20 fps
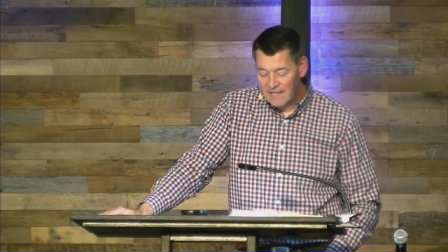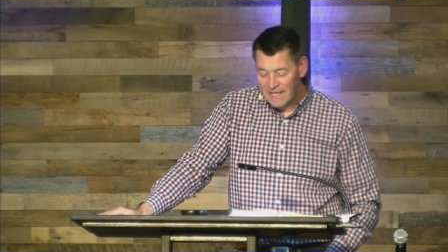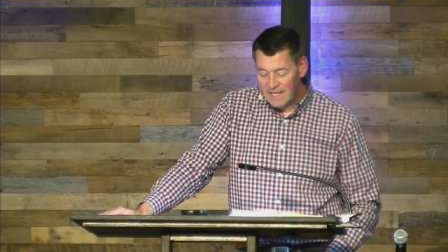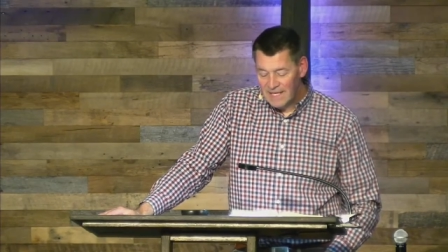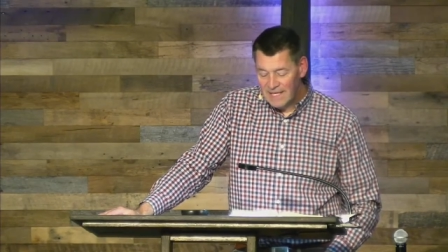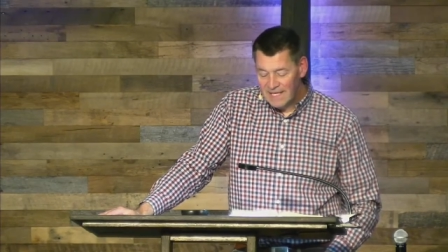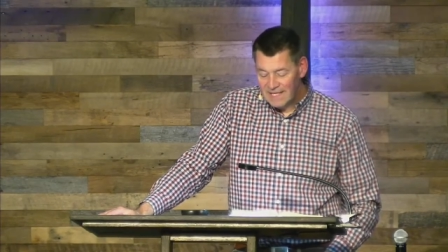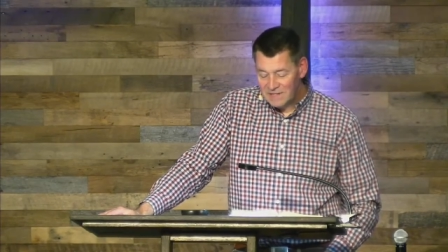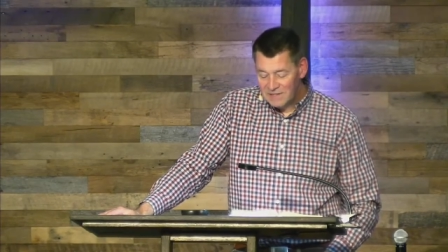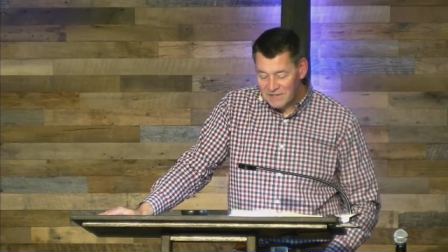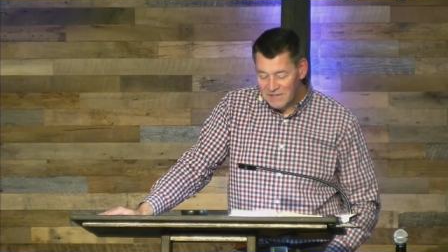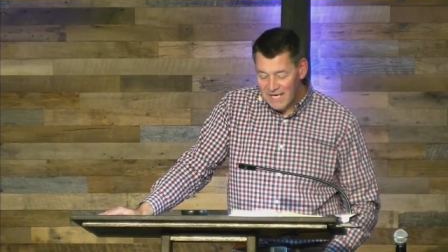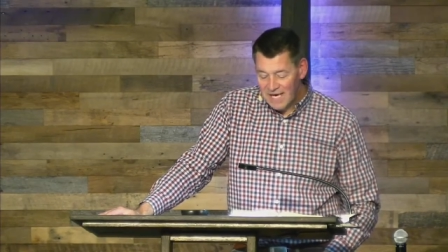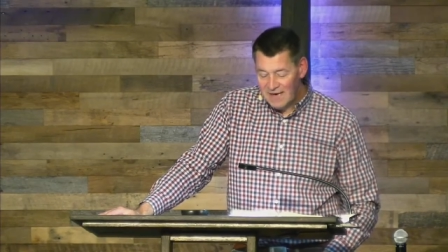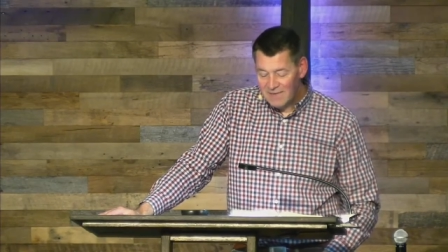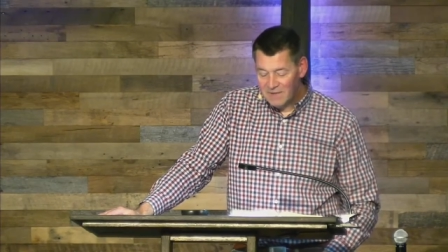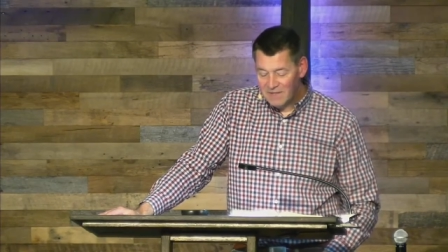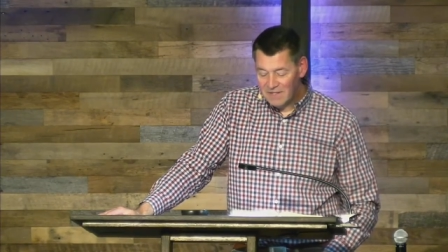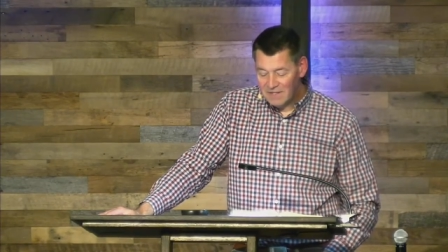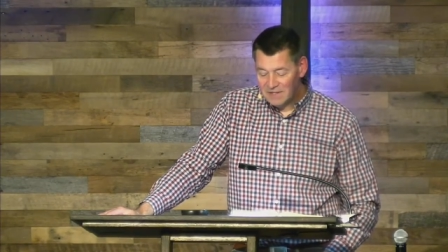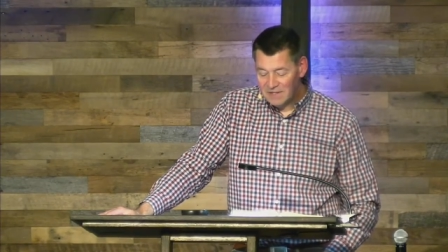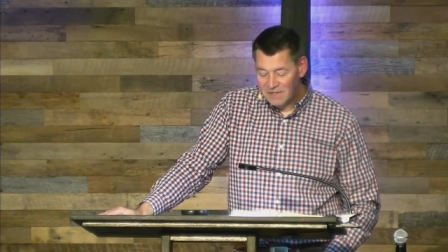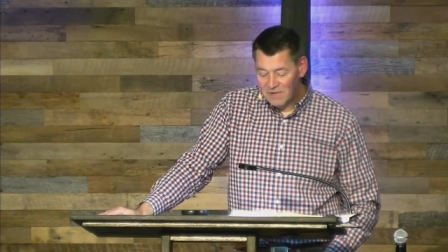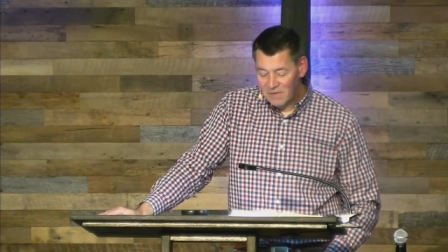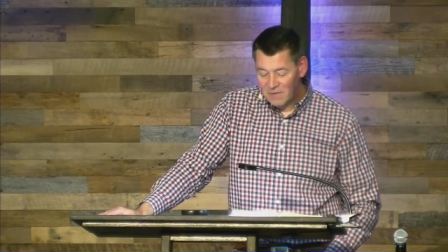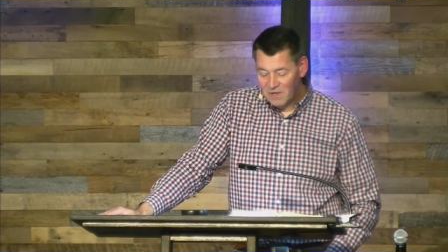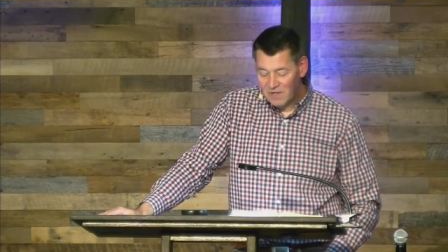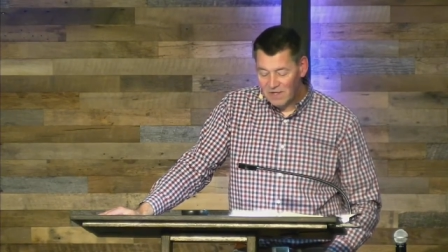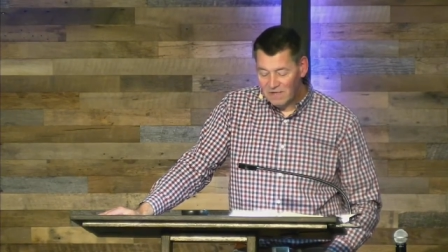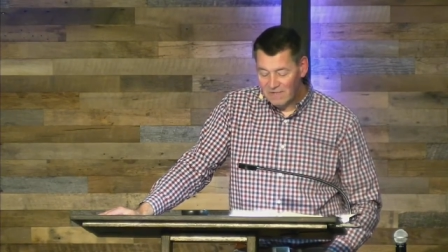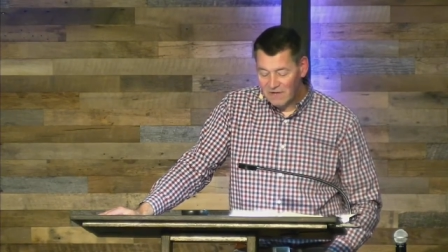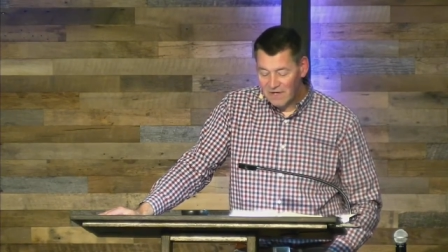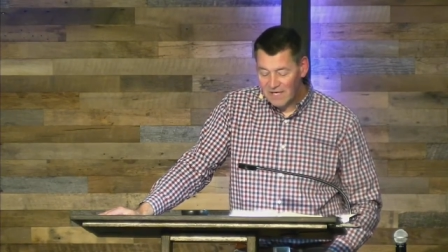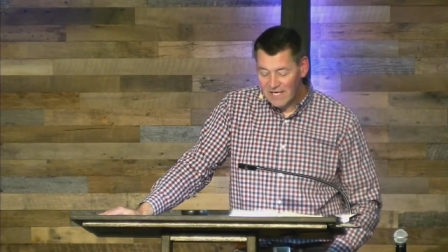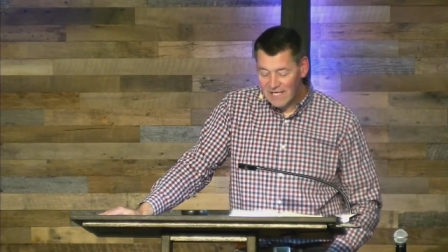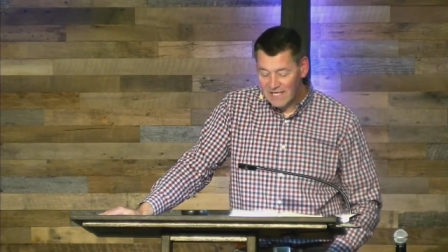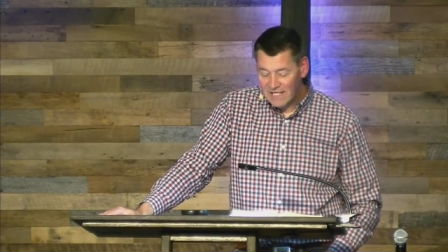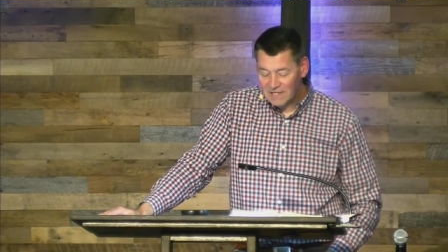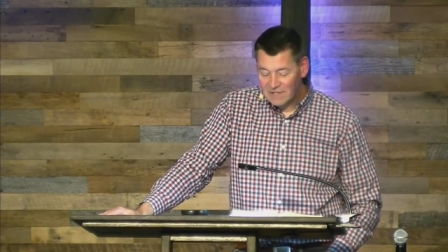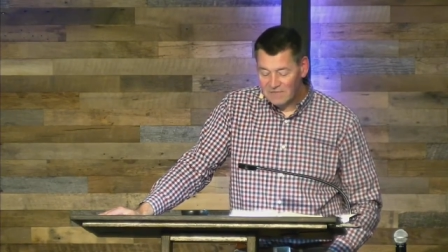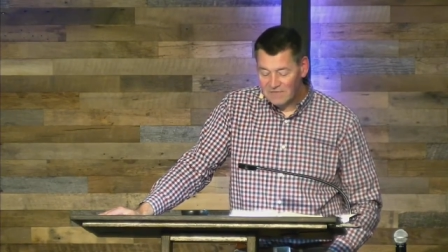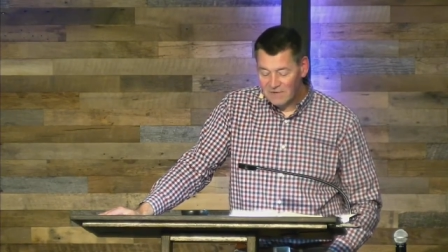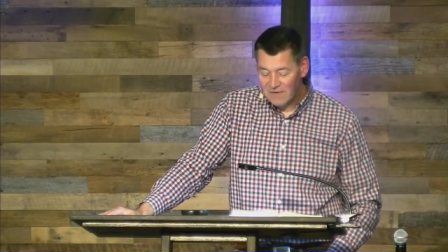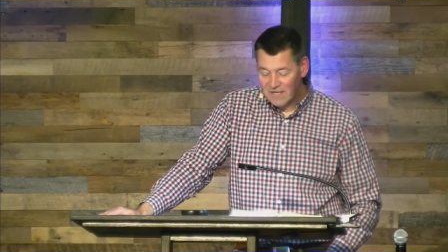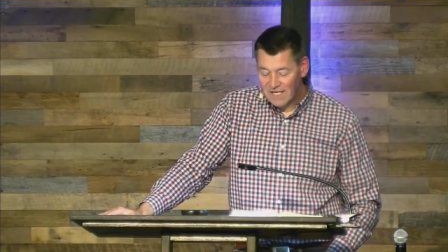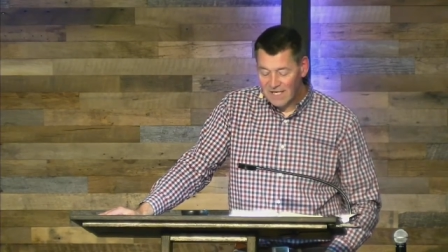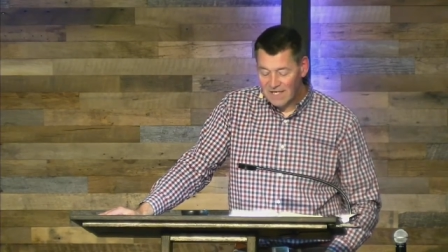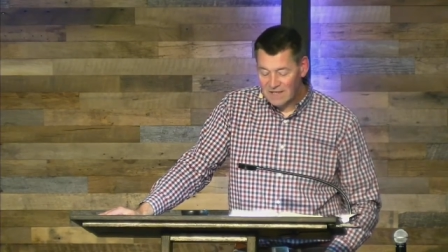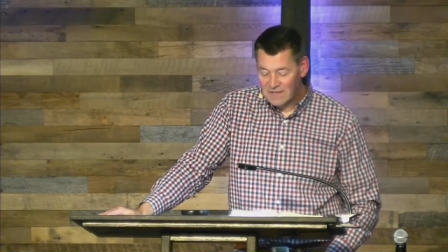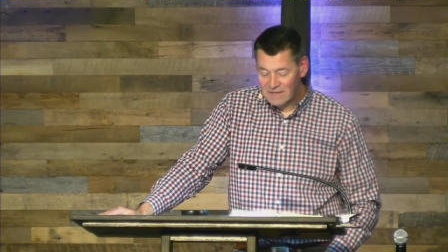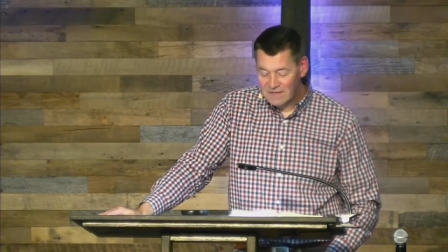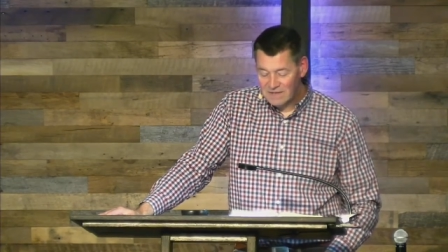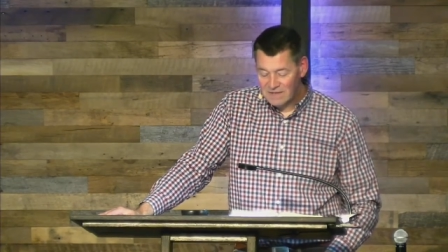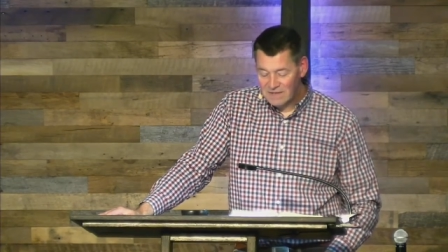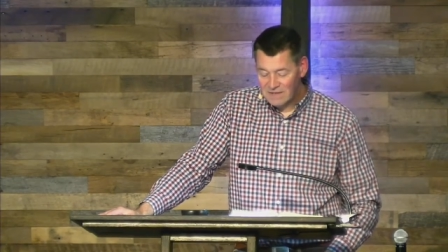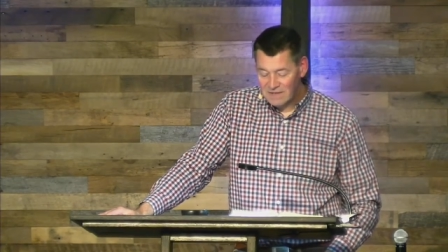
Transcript: establish the work of our hands for us.